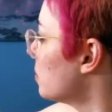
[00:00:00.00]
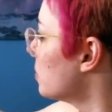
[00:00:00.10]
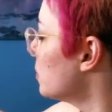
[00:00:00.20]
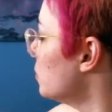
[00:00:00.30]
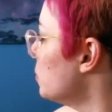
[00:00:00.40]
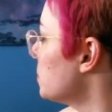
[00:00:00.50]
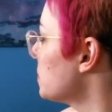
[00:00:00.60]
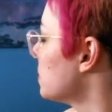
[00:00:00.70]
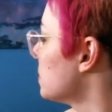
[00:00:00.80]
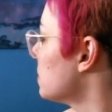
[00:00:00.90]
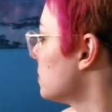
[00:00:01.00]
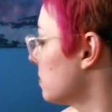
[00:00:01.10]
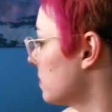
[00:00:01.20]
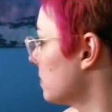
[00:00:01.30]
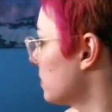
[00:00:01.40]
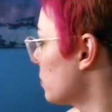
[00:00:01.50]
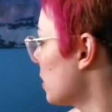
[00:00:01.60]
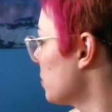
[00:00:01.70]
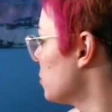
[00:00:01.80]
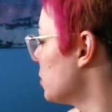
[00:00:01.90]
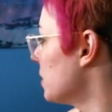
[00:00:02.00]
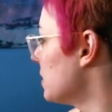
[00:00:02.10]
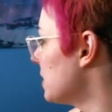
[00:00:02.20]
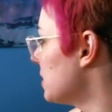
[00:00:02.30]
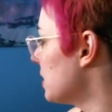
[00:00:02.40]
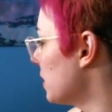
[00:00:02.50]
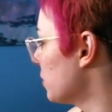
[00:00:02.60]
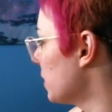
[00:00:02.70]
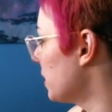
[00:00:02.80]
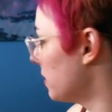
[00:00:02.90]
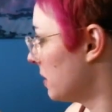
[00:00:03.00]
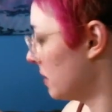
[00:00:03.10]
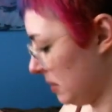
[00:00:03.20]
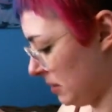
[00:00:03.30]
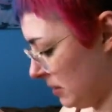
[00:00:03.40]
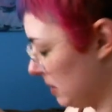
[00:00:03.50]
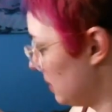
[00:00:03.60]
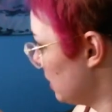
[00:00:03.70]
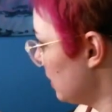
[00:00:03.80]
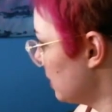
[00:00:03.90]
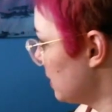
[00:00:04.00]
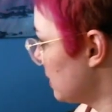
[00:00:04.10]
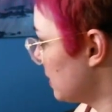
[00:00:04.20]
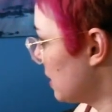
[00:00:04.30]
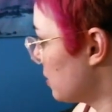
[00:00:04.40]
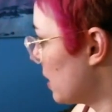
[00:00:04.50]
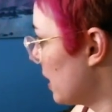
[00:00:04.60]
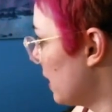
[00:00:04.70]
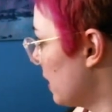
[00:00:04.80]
Oops. Probably shouldn't have touched that green because it's not dry yet.